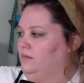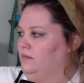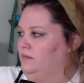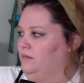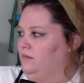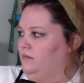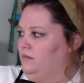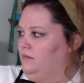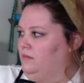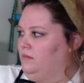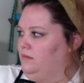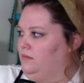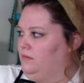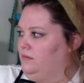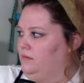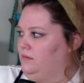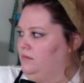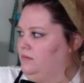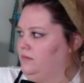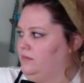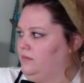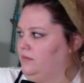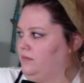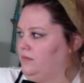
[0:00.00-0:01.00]

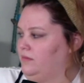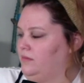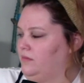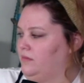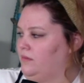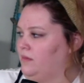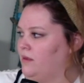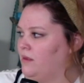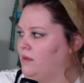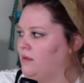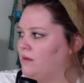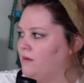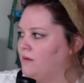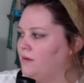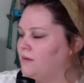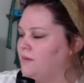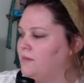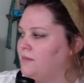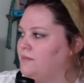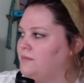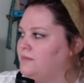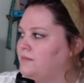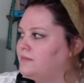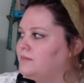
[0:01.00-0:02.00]

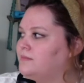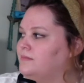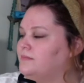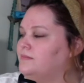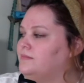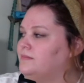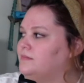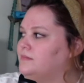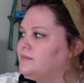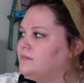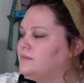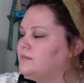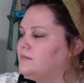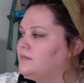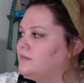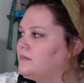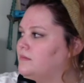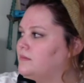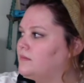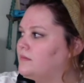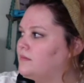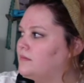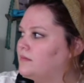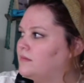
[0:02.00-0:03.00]

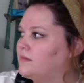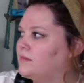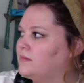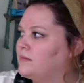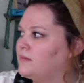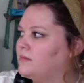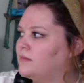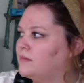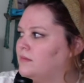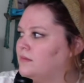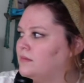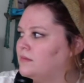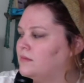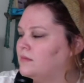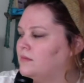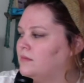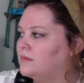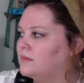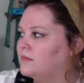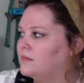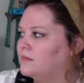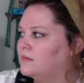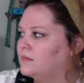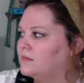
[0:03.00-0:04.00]

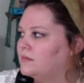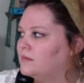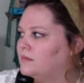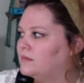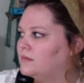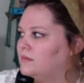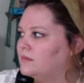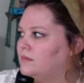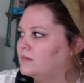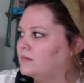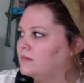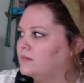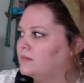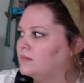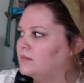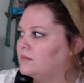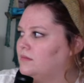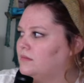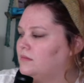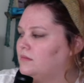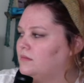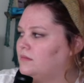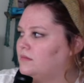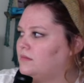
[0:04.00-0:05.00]

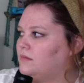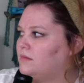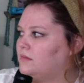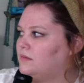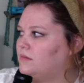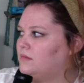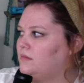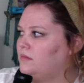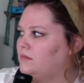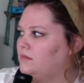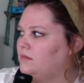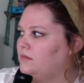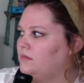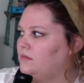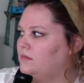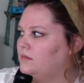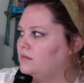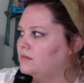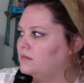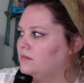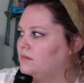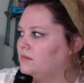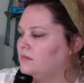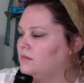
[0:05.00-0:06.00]

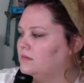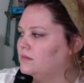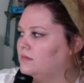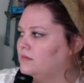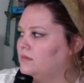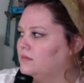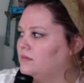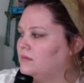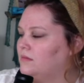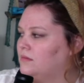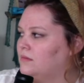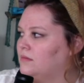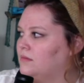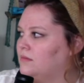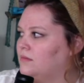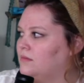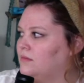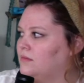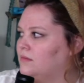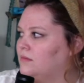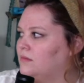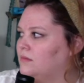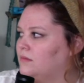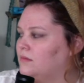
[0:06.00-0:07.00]

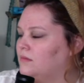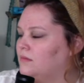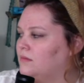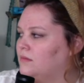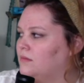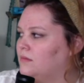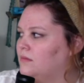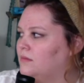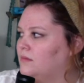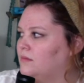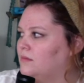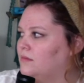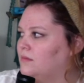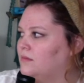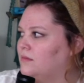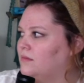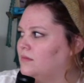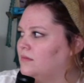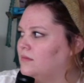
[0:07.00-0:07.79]
(not speaking)